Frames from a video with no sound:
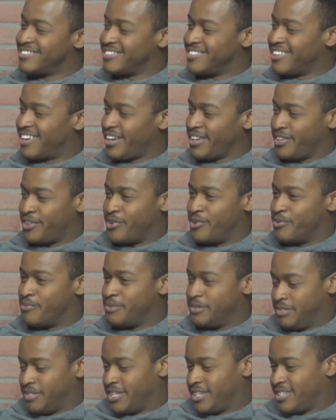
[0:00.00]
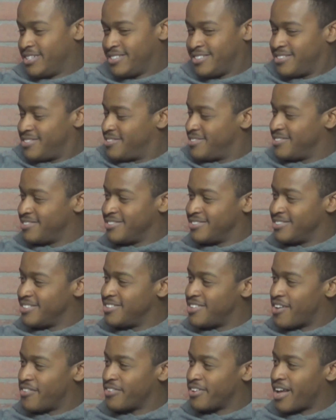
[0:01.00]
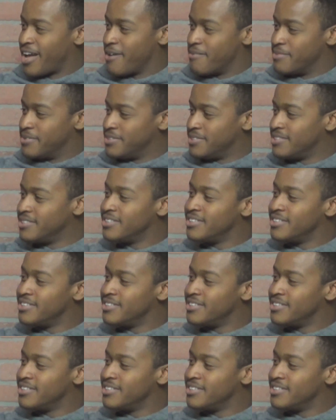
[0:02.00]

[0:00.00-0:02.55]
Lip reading: I know, but like, nothing happened.